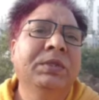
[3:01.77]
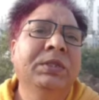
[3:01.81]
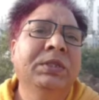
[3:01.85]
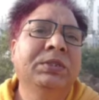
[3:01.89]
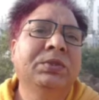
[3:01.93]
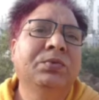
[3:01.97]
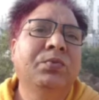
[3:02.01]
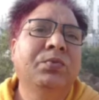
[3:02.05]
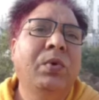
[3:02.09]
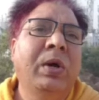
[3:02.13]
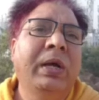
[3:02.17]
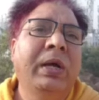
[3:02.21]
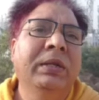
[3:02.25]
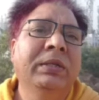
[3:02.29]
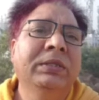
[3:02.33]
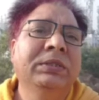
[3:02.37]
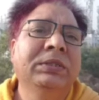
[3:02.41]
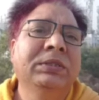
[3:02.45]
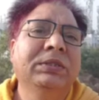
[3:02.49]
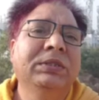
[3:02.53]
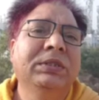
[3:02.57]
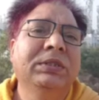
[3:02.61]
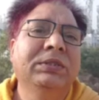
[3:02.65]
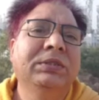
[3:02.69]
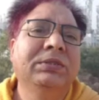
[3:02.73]
this one,
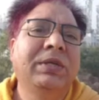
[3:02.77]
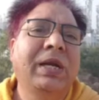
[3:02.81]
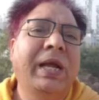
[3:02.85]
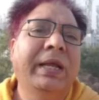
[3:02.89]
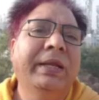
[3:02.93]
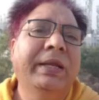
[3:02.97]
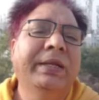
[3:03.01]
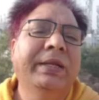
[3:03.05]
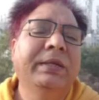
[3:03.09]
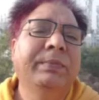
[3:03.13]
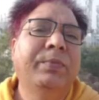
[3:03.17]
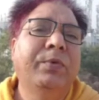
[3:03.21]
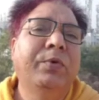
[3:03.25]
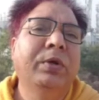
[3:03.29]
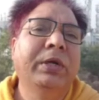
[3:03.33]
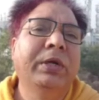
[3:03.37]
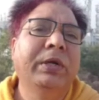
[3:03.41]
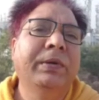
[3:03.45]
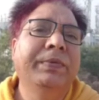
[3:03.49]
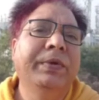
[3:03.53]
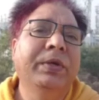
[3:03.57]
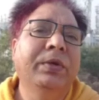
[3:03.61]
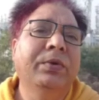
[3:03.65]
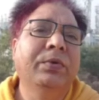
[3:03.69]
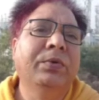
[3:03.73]
this is the trilete
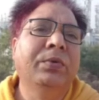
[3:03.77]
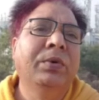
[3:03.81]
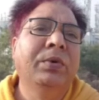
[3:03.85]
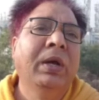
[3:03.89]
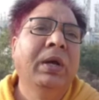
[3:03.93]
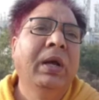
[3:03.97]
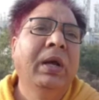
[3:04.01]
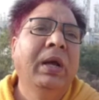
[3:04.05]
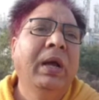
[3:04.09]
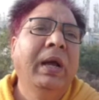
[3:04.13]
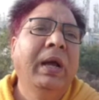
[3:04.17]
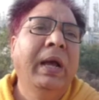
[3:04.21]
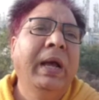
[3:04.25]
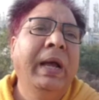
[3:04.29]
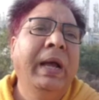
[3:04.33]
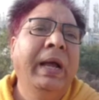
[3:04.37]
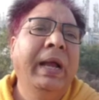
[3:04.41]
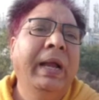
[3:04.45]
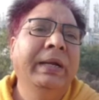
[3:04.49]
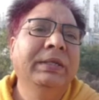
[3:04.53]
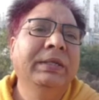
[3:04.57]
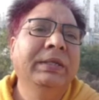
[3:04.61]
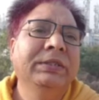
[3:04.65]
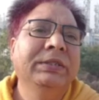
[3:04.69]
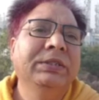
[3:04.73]
polar view
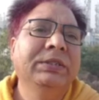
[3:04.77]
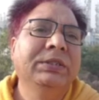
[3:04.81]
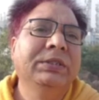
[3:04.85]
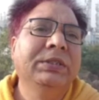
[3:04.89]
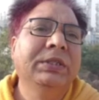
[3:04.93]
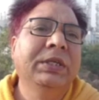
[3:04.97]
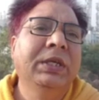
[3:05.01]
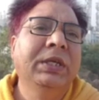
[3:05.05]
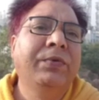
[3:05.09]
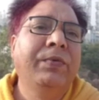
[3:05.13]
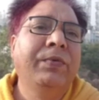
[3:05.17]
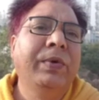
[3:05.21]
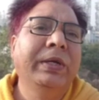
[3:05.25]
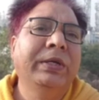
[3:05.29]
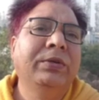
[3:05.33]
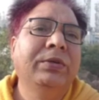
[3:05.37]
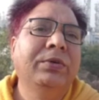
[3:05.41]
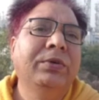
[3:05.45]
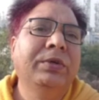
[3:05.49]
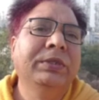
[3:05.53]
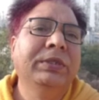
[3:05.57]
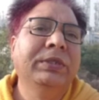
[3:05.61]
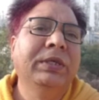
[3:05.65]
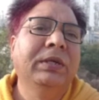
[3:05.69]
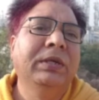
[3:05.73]
and this is the
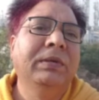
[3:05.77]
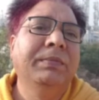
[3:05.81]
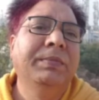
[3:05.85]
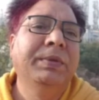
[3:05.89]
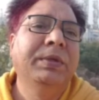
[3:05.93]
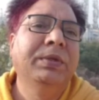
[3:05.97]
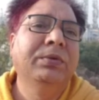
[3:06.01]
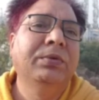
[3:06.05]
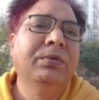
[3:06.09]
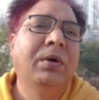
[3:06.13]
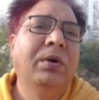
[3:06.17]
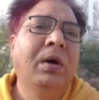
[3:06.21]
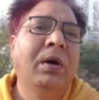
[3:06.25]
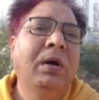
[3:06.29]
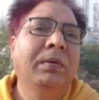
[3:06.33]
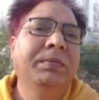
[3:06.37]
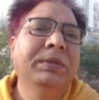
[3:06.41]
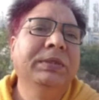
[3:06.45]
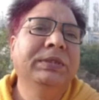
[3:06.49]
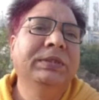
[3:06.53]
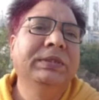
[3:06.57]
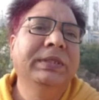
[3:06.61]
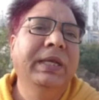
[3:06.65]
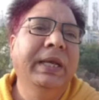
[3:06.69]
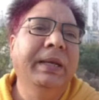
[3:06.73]
equatorial view
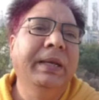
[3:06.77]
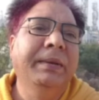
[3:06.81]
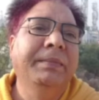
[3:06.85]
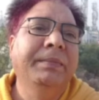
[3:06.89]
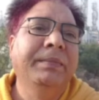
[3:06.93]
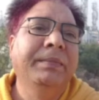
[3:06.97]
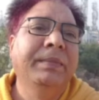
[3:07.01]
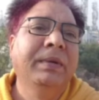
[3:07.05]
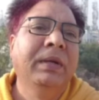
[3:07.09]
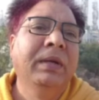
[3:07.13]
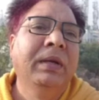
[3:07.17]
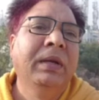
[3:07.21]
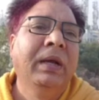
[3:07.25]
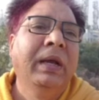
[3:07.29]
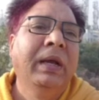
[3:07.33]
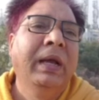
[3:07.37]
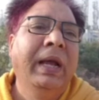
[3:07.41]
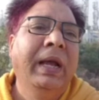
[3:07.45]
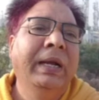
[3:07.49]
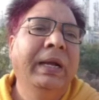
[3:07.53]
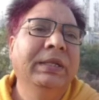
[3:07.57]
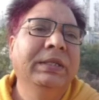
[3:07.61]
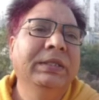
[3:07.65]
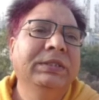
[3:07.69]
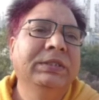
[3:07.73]
of the same
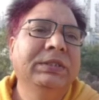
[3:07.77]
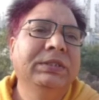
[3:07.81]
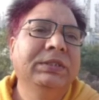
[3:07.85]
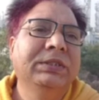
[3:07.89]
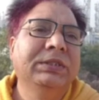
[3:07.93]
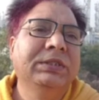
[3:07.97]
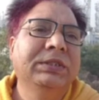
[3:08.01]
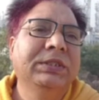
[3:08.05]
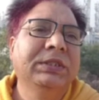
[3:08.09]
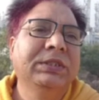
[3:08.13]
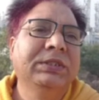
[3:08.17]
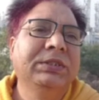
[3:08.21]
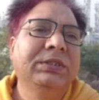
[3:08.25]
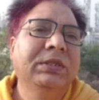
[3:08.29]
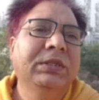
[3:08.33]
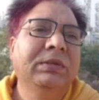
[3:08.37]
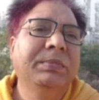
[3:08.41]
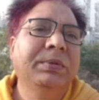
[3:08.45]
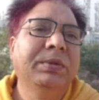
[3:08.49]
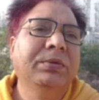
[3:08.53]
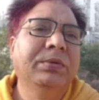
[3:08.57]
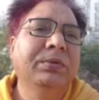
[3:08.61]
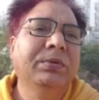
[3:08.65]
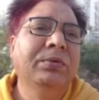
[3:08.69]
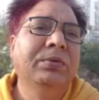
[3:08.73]
and this is the
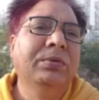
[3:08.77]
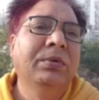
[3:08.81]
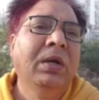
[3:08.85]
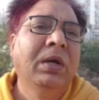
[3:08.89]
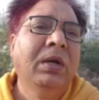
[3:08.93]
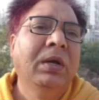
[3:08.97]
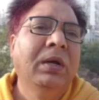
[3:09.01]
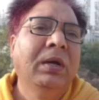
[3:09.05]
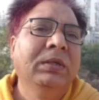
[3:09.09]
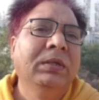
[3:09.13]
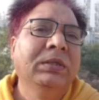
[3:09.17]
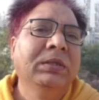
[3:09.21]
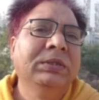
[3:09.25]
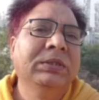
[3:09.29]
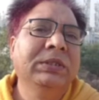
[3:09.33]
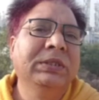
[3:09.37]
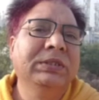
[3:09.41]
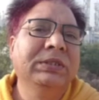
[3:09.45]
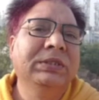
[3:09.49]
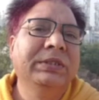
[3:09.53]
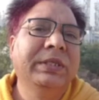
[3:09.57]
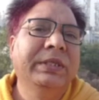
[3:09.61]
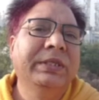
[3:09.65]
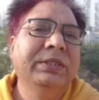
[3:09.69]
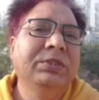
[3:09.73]
distal view
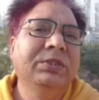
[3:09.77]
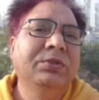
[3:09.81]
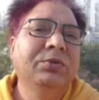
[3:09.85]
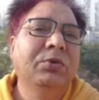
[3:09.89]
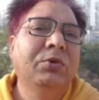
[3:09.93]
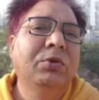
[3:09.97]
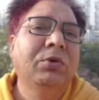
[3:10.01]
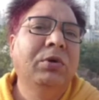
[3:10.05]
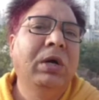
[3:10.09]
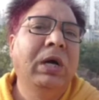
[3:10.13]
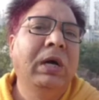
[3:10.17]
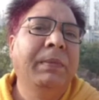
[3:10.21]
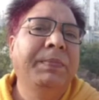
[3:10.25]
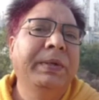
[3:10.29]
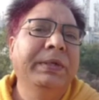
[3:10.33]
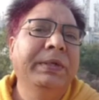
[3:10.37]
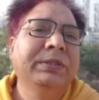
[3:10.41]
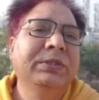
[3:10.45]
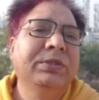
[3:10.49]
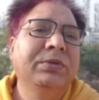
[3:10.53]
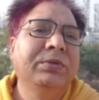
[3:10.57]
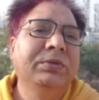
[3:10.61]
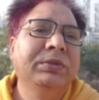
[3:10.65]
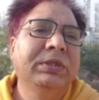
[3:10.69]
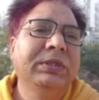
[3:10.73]
since there is no
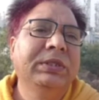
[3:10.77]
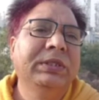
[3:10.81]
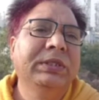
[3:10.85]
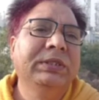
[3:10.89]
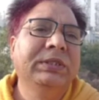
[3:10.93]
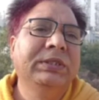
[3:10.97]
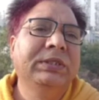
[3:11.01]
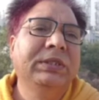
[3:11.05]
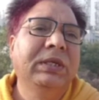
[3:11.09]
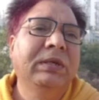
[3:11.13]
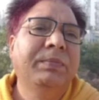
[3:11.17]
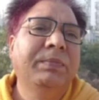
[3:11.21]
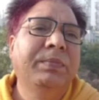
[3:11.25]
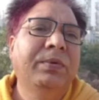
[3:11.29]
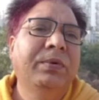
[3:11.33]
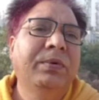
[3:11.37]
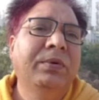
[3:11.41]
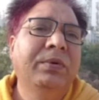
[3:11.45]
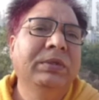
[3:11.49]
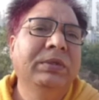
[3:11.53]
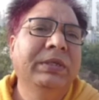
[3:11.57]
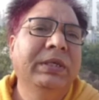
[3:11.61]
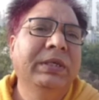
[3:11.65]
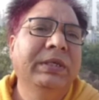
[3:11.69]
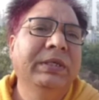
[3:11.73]
aperture on the distal
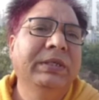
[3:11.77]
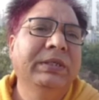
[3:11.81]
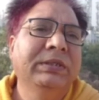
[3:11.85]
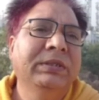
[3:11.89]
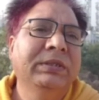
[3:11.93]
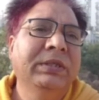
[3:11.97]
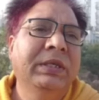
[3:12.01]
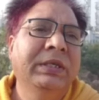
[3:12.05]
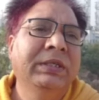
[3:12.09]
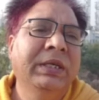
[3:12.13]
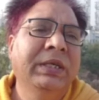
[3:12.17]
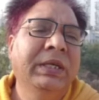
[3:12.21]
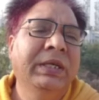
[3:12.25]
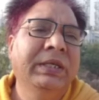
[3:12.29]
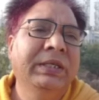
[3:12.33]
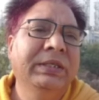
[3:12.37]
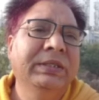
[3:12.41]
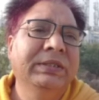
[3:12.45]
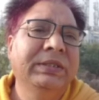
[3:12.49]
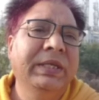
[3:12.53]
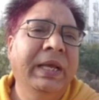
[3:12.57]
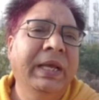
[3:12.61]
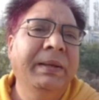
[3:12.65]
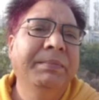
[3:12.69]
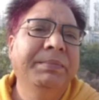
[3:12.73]
pole, there is, it, it
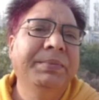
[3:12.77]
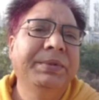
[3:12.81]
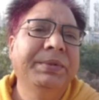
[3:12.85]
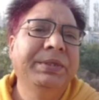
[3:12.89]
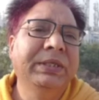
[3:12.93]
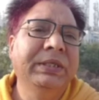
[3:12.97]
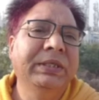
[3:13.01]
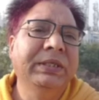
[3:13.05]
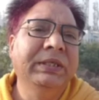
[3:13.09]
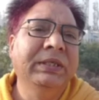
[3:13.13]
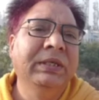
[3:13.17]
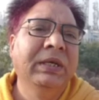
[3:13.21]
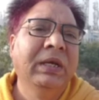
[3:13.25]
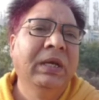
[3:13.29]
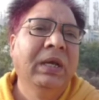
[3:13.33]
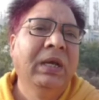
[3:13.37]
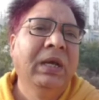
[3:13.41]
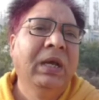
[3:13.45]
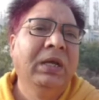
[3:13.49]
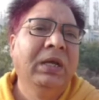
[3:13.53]
is empty.